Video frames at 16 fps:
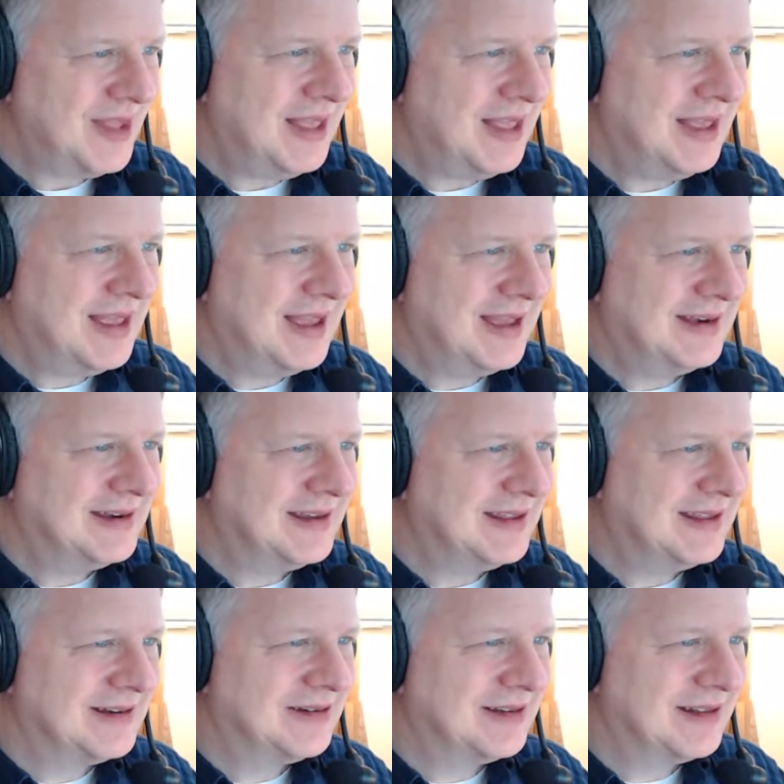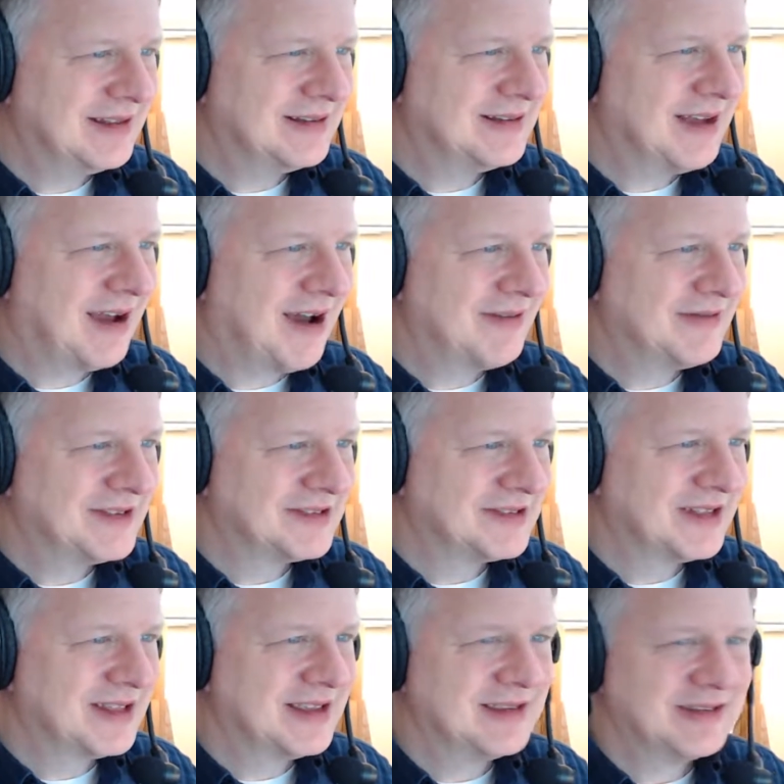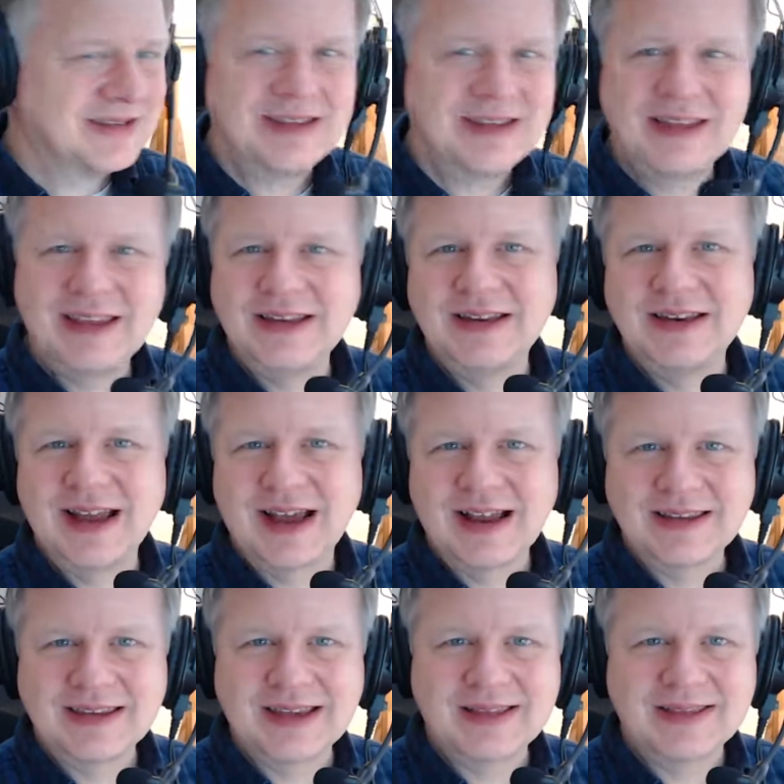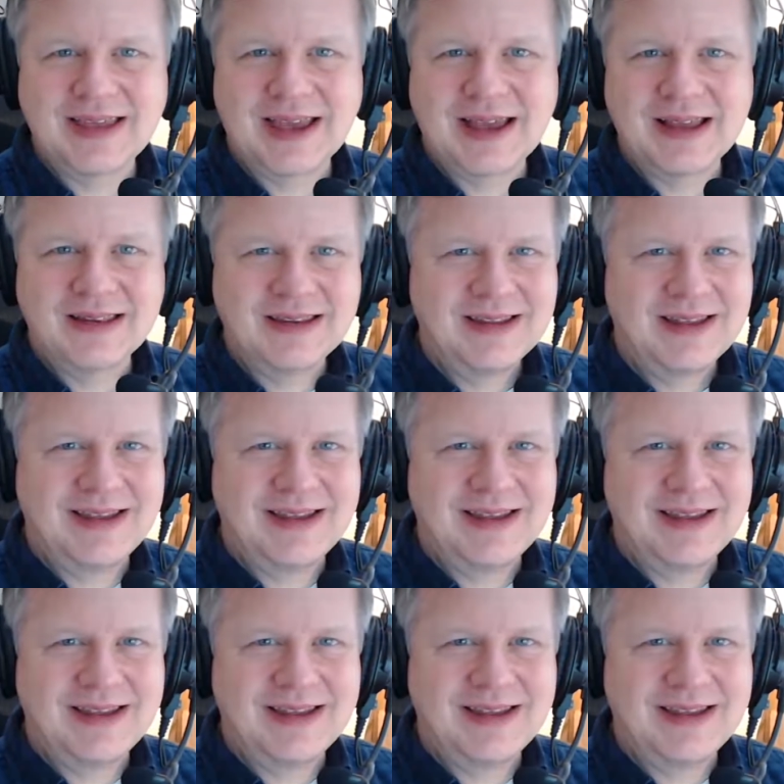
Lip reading: And it obviously, he did not get that.